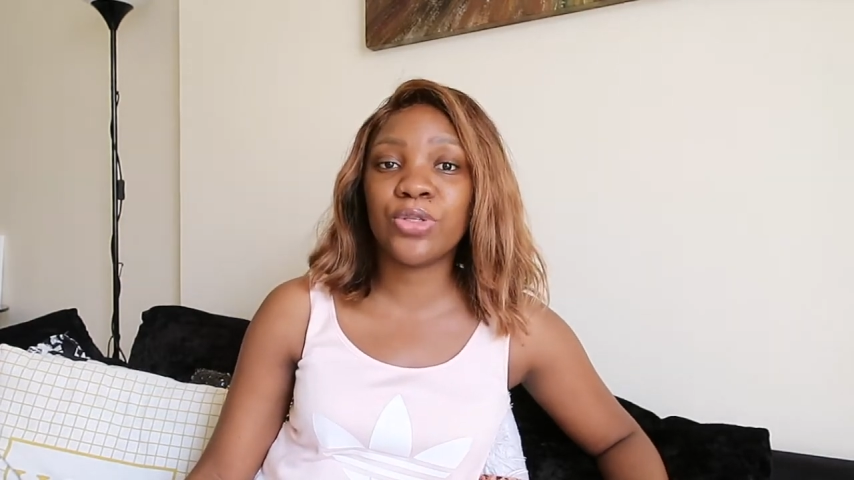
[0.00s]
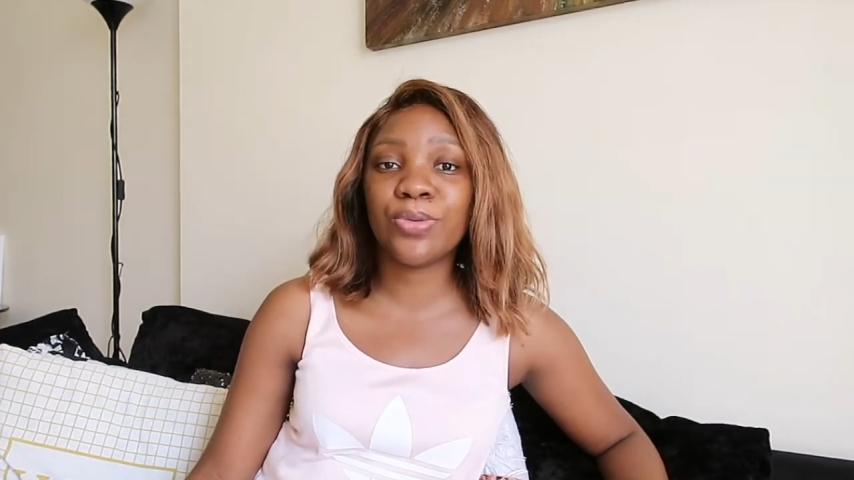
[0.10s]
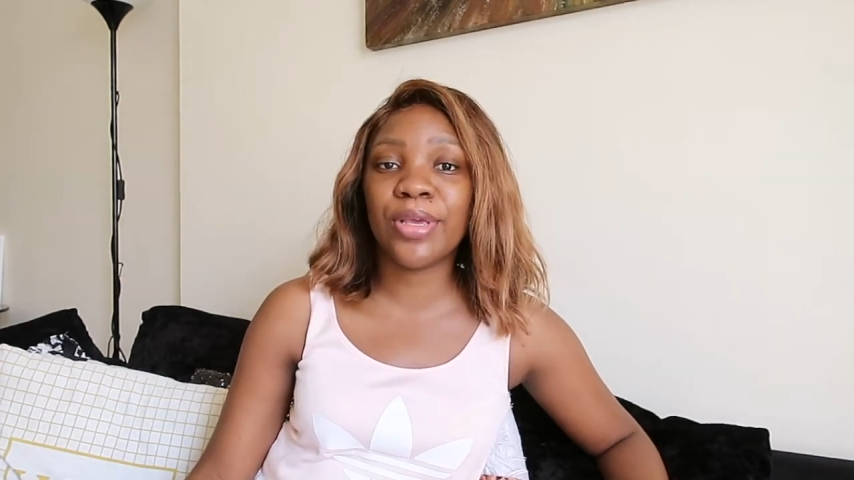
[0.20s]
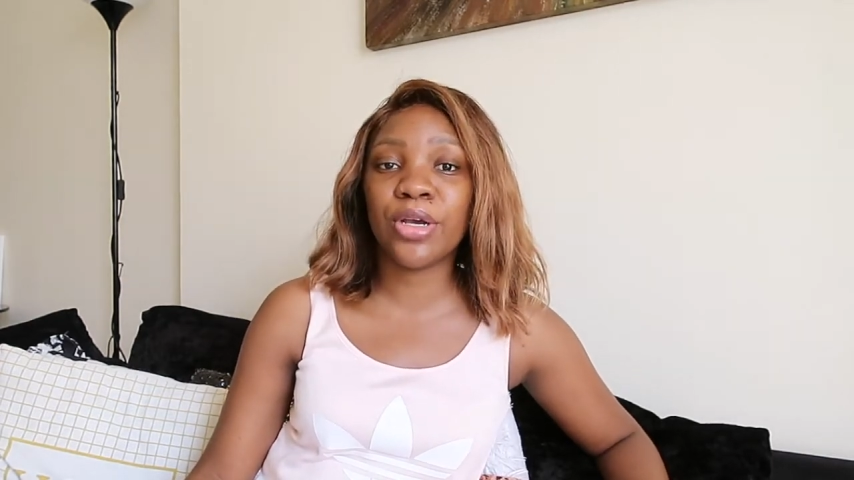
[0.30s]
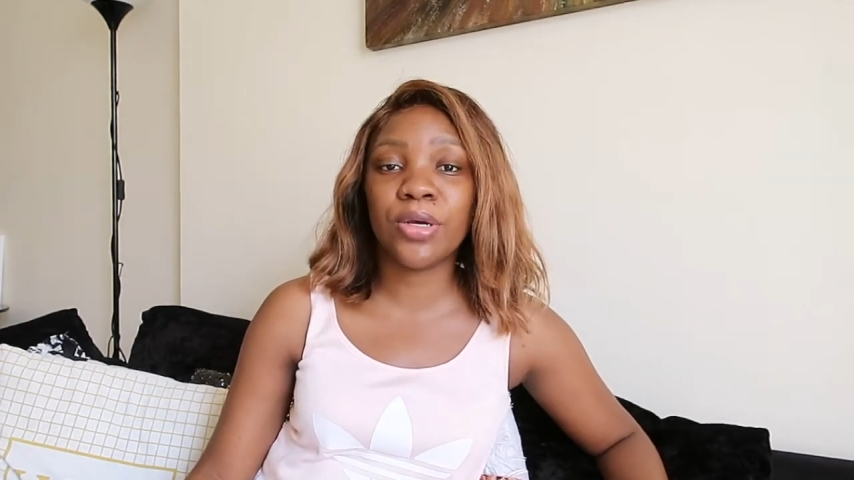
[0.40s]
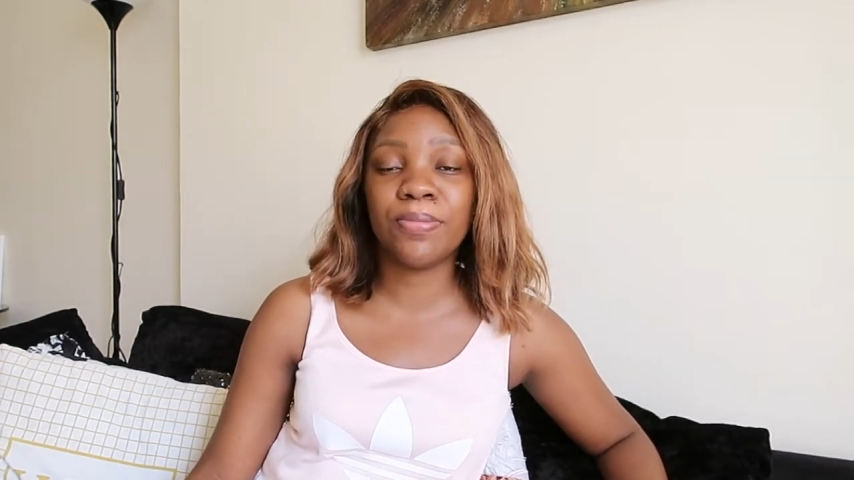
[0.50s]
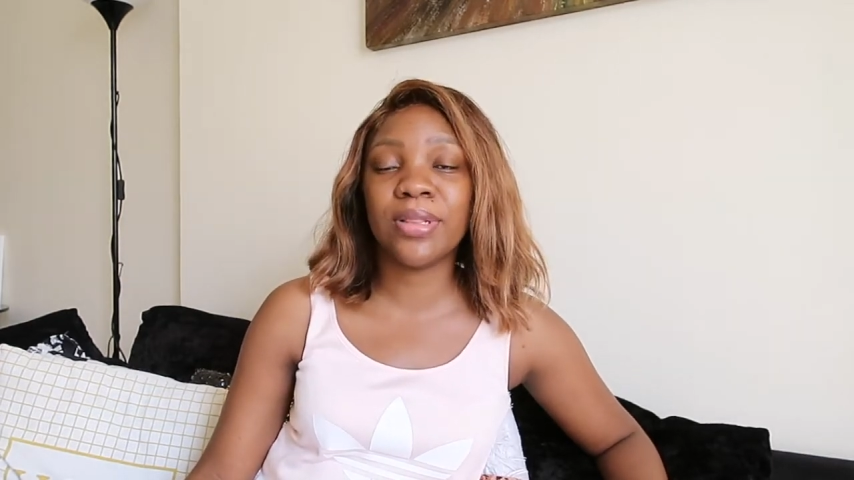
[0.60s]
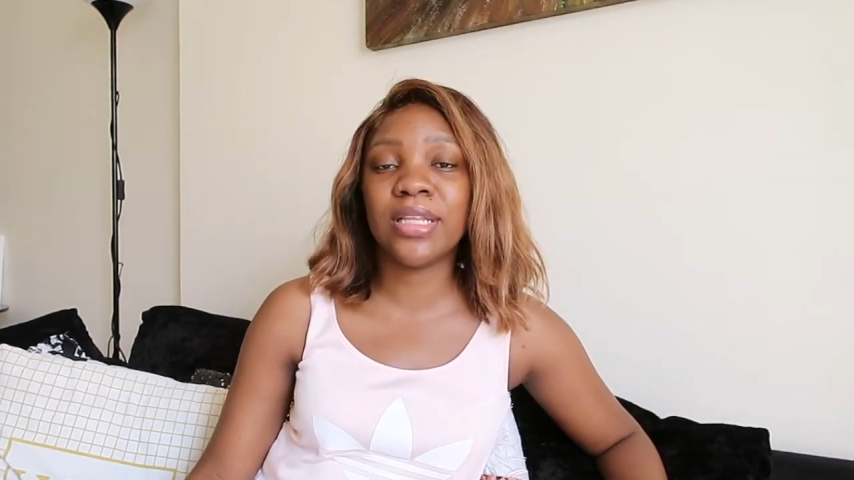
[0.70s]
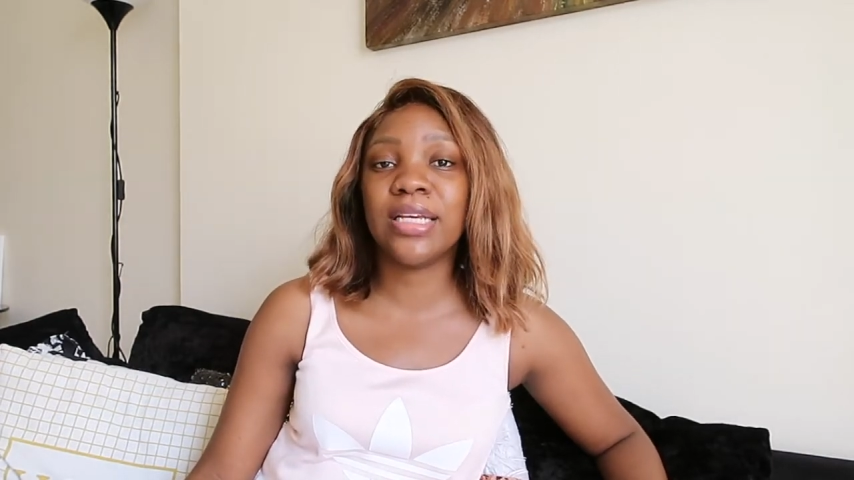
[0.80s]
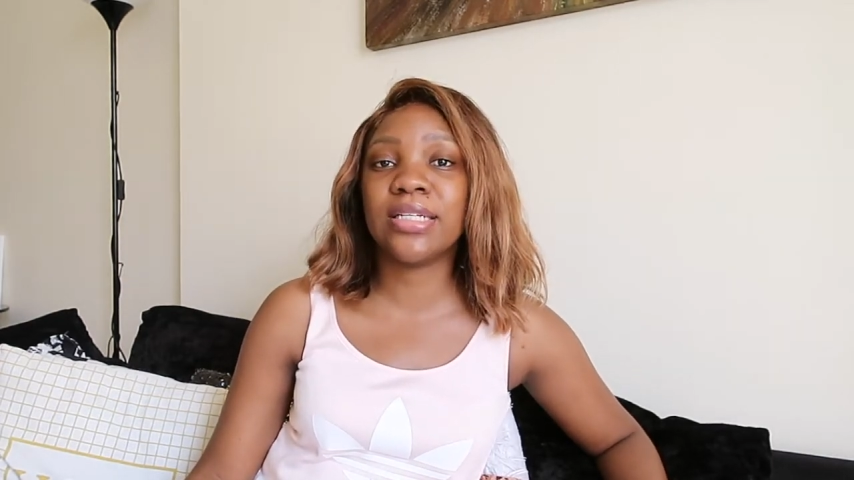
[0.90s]
to be a
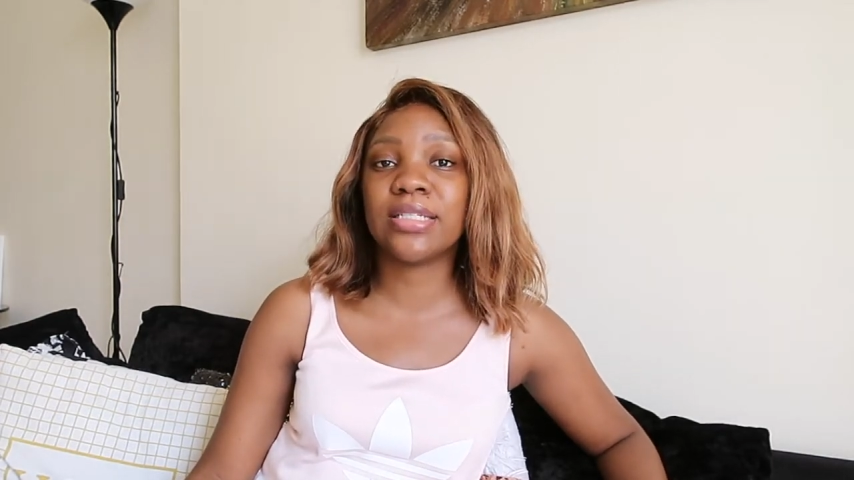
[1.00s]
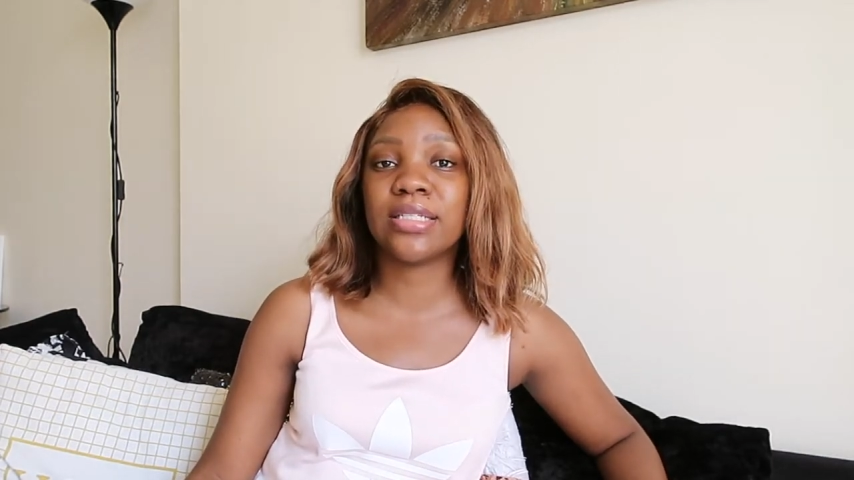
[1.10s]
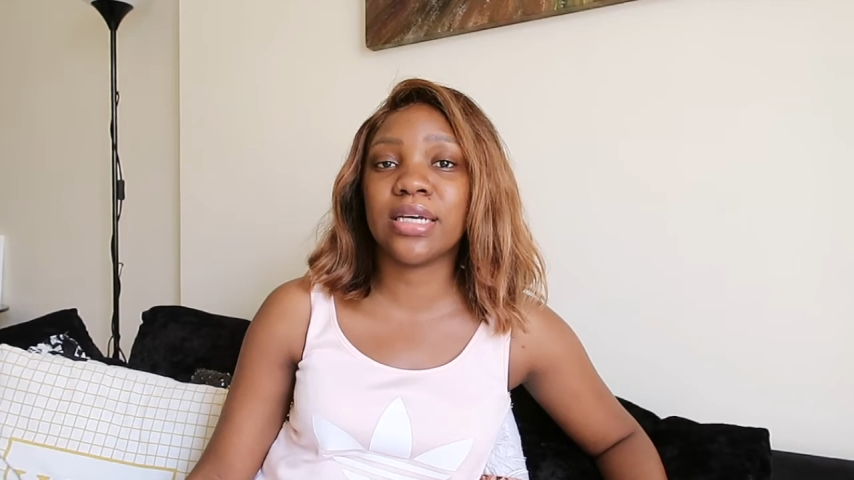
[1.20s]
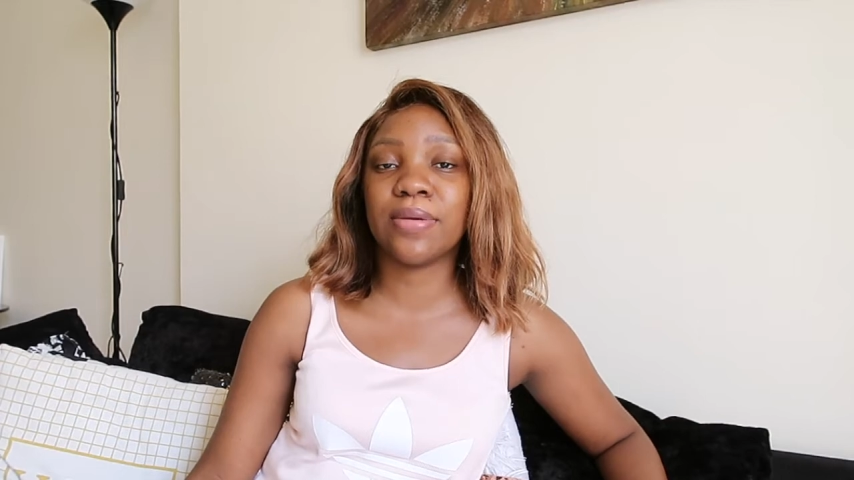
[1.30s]
complete,